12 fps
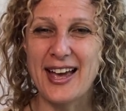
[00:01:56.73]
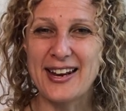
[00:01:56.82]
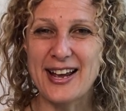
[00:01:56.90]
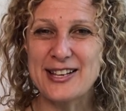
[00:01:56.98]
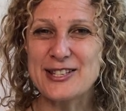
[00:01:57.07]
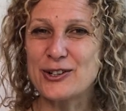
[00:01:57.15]
and
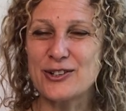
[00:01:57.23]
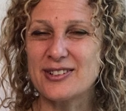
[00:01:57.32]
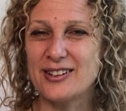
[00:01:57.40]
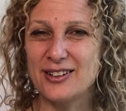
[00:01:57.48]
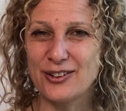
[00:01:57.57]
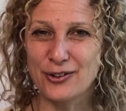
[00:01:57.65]
I
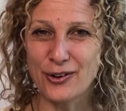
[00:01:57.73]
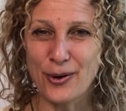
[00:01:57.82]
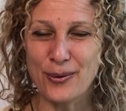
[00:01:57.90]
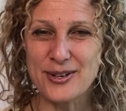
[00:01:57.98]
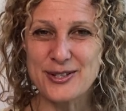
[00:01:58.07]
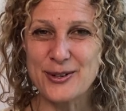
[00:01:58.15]
certainly you
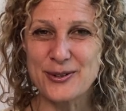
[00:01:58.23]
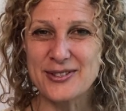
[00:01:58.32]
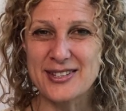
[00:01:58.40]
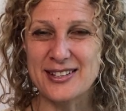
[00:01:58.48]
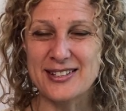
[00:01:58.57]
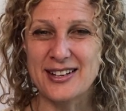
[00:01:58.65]
always
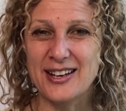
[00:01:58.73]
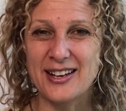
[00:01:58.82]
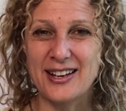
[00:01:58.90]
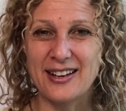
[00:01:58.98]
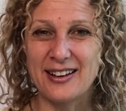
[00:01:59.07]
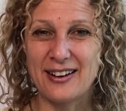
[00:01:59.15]
use it
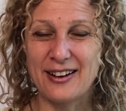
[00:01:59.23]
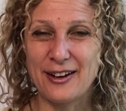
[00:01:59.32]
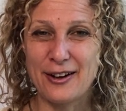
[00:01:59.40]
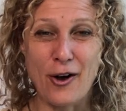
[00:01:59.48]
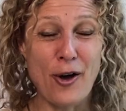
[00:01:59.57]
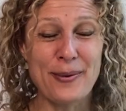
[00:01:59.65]

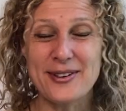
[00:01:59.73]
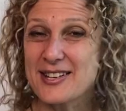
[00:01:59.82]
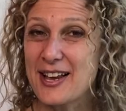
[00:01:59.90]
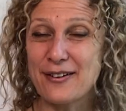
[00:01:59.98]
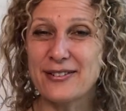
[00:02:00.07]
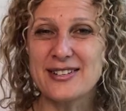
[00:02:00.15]
uh, almost
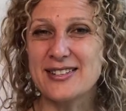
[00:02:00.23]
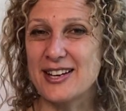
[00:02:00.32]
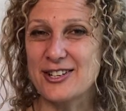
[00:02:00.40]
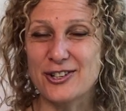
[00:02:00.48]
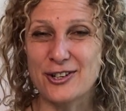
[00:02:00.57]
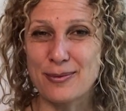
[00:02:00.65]
every
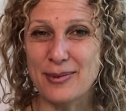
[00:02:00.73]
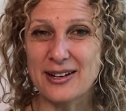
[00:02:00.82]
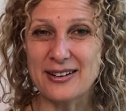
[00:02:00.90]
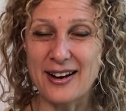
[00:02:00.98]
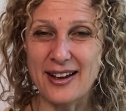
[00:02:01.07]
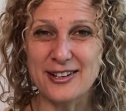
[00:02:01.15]
session on my
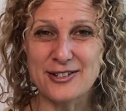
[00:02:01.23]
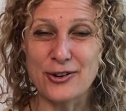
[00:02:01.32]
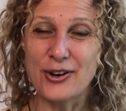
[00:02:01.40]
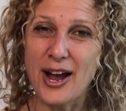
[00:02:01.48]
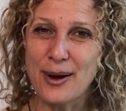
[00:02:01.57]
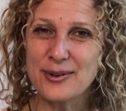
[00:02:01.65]
clients,
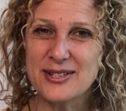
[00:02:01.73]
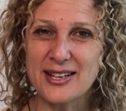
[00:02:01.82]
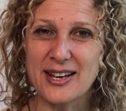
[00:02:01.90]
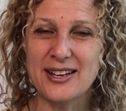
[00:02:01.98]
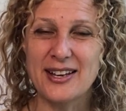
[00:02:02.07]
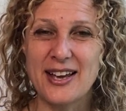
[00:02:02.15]
or I would
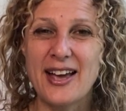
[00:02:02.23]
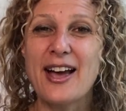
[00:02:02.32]
say